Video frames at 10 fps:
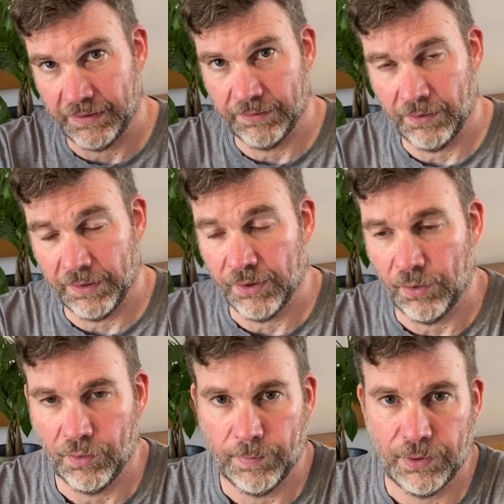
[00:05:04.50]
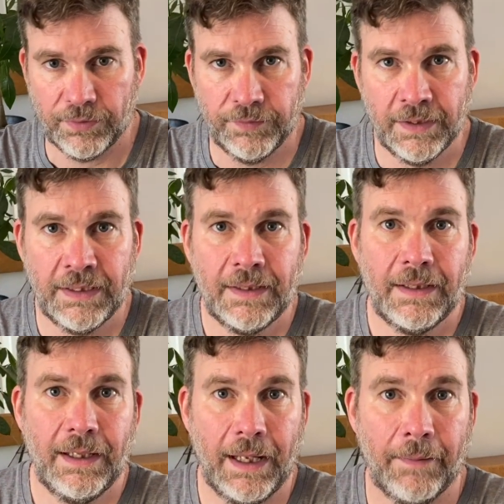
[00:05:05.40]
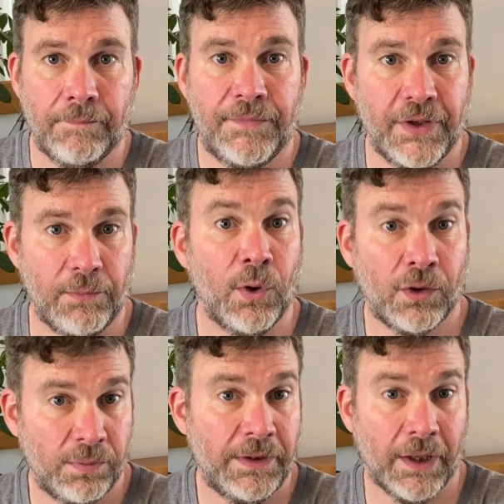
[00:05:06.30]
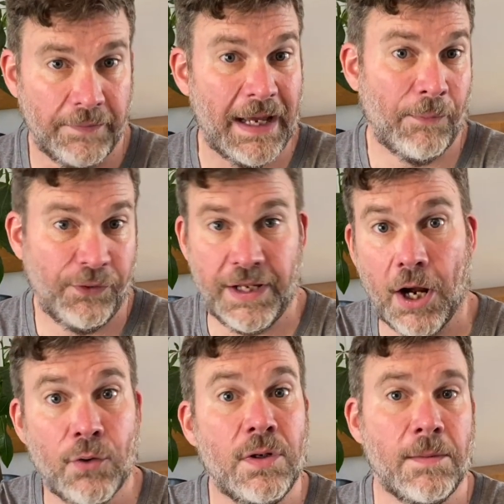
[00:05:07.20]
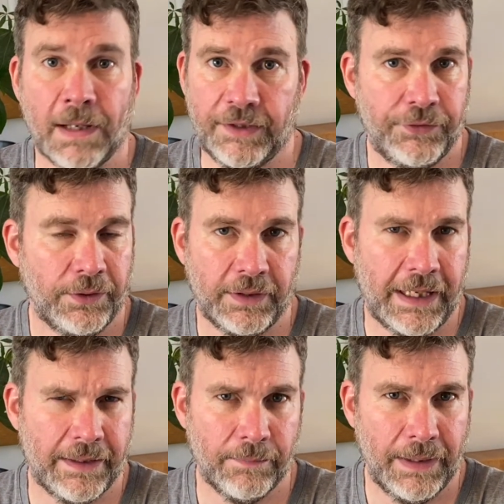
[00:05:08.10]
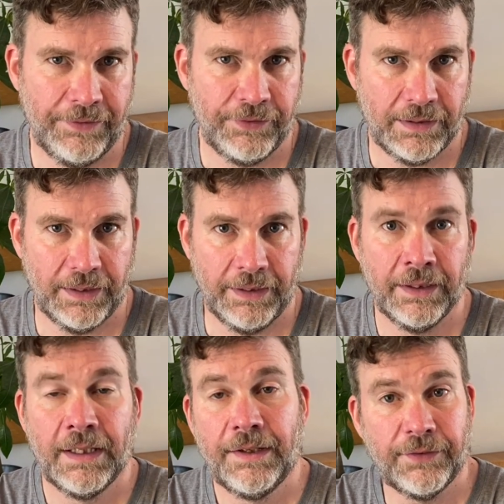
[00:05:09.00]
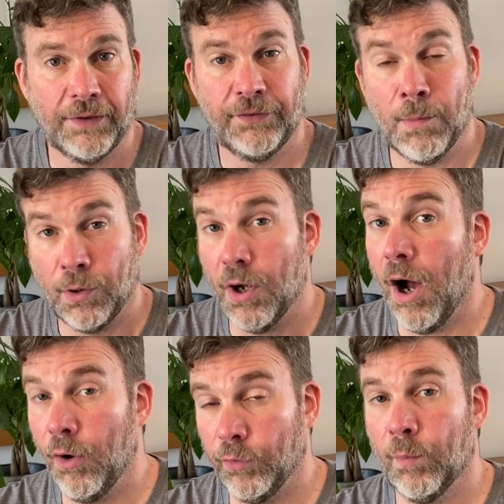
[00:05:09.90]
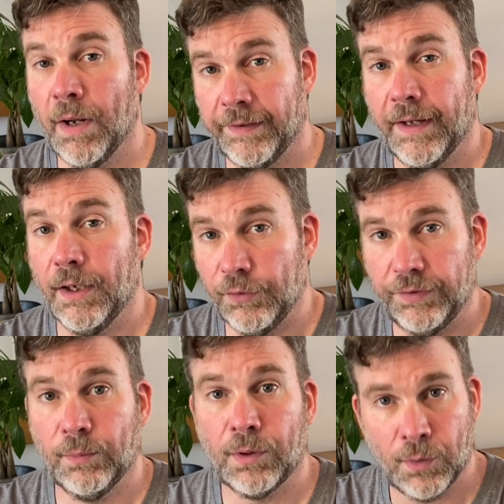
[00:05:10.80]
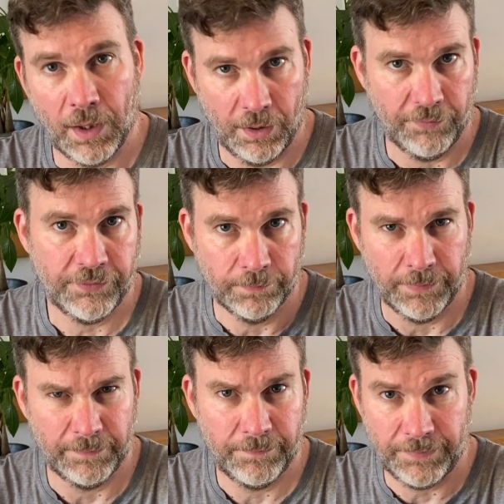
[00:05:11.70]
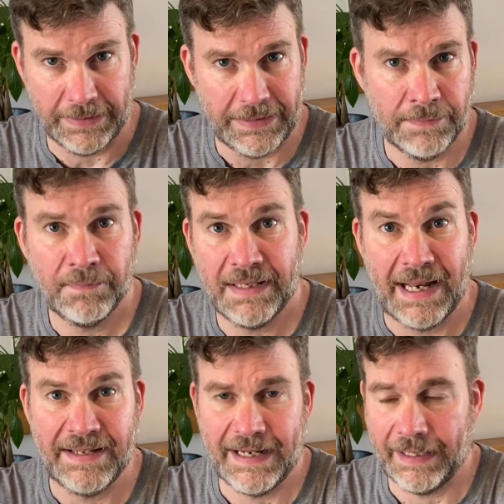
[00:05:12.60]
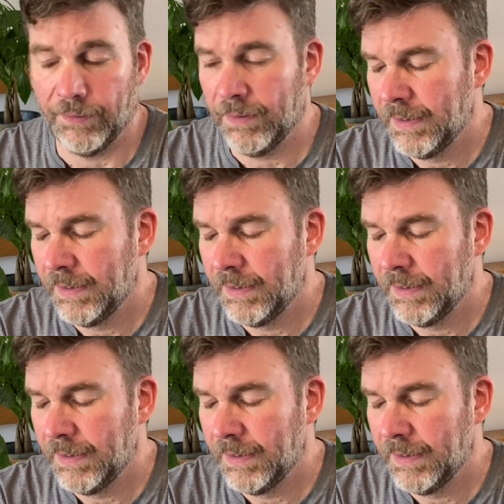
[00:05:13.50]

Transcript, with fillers: and, and horror books. Um, that were, you know, that was the only place you could get them basically. So if someone got hold of one of those, it would quite often be lent out.